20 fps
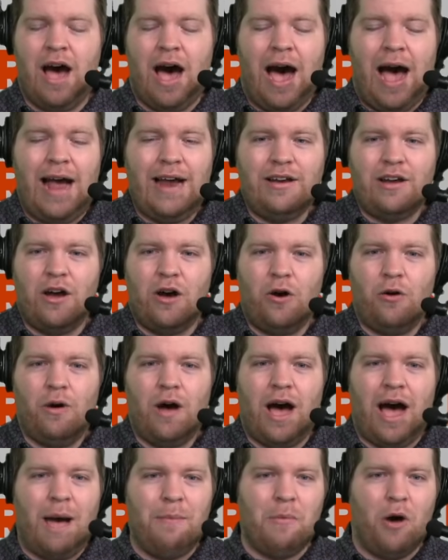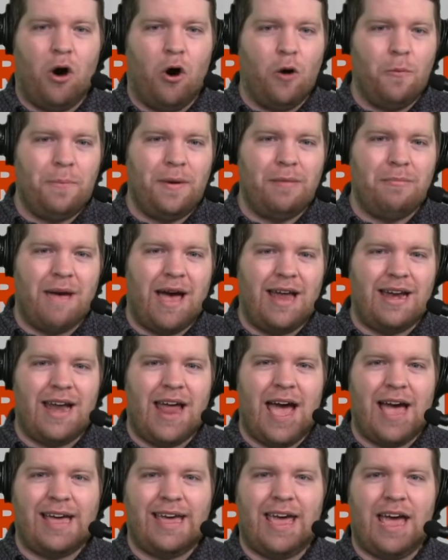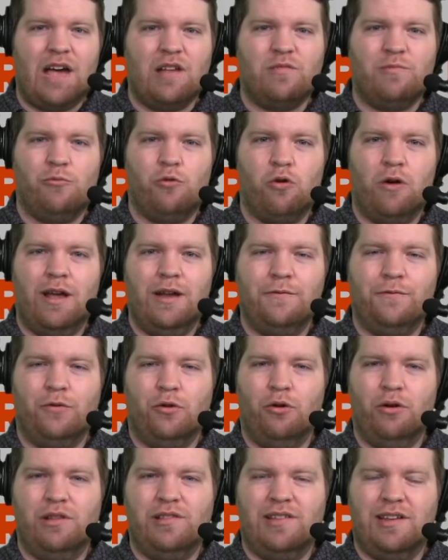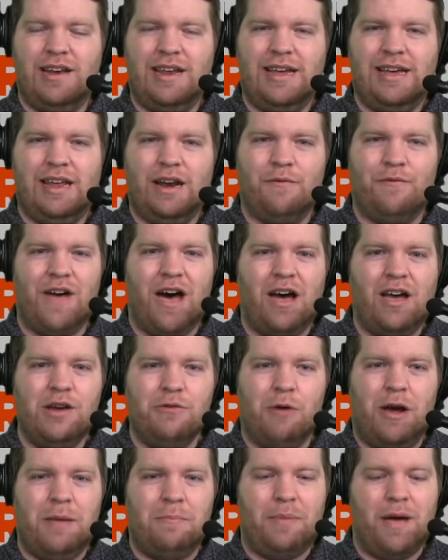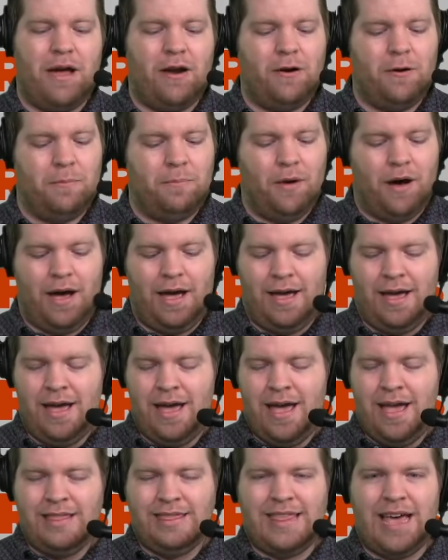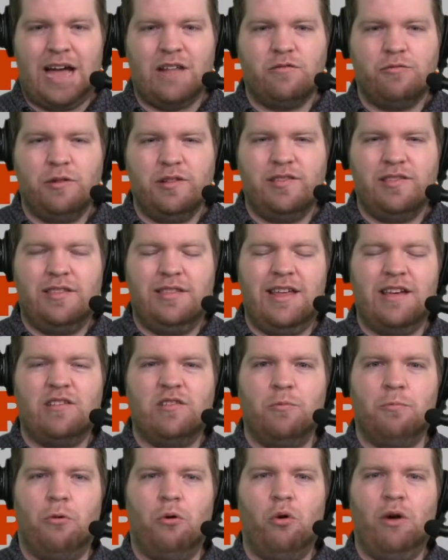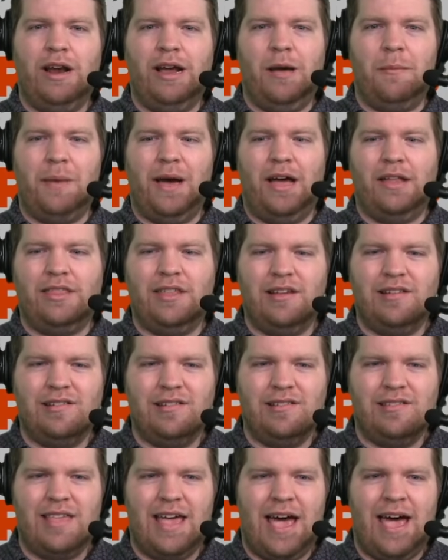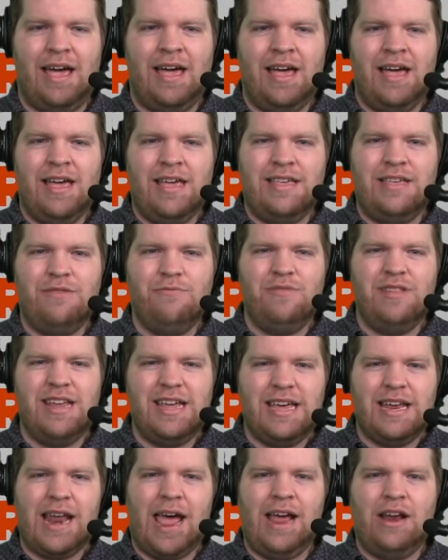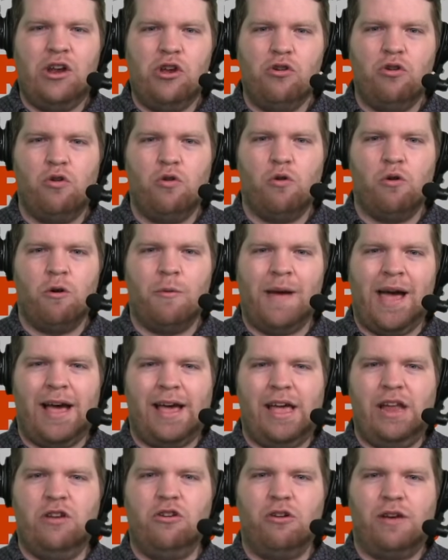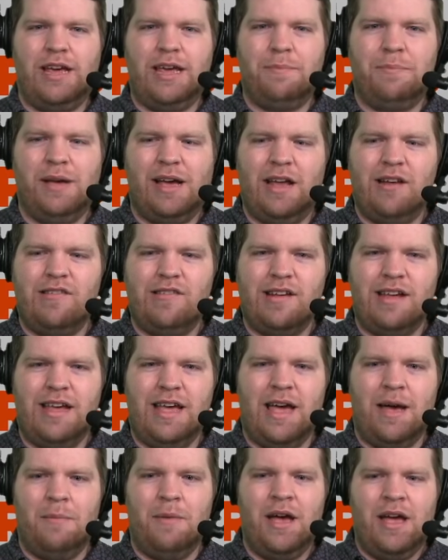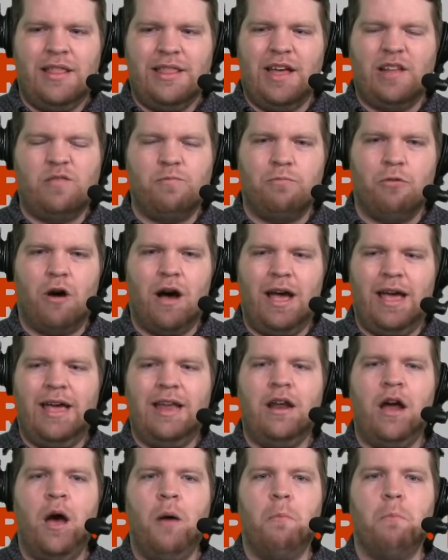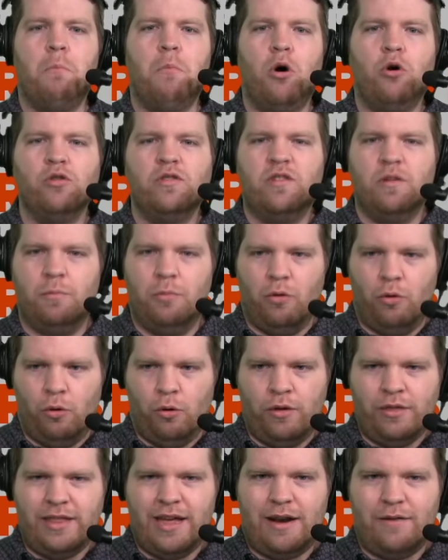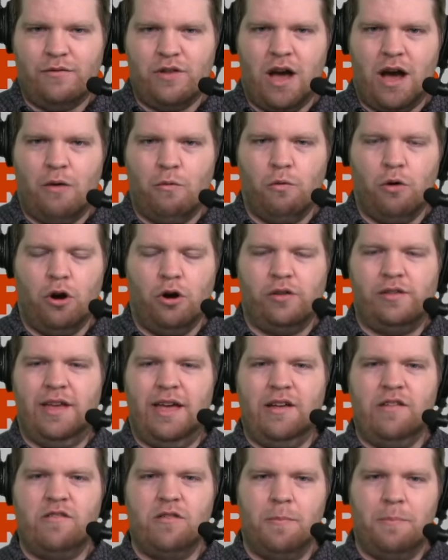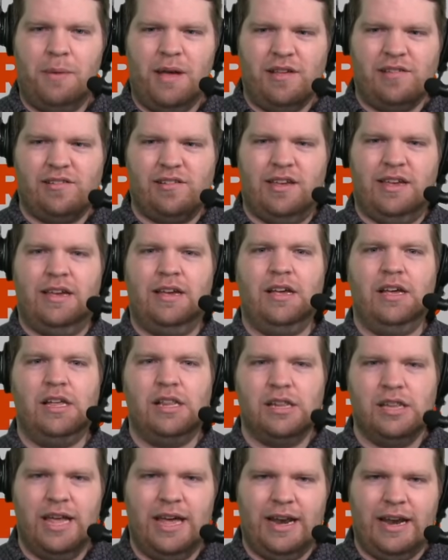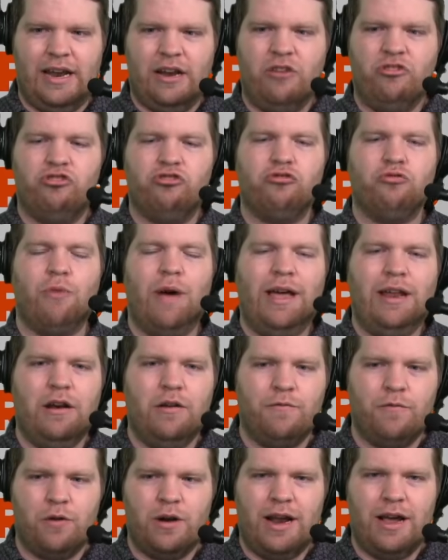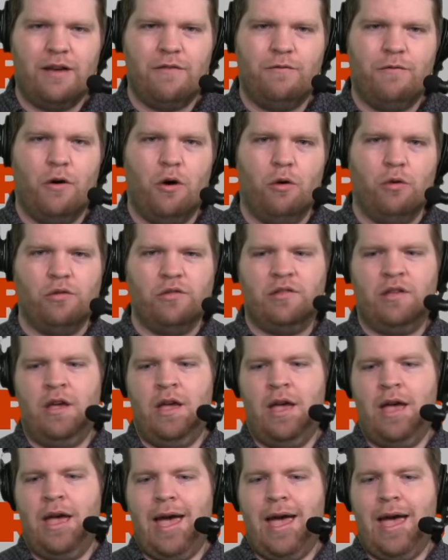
I don't. I'm hoping Matt Nagy has more influence and he can evaluate better. But that's what's disappointing about this, is that you need a new quarterback and you're keeping a GM that's brought in multiple that have not worked. And Trubisky, Glennon, traded for Nick Foles.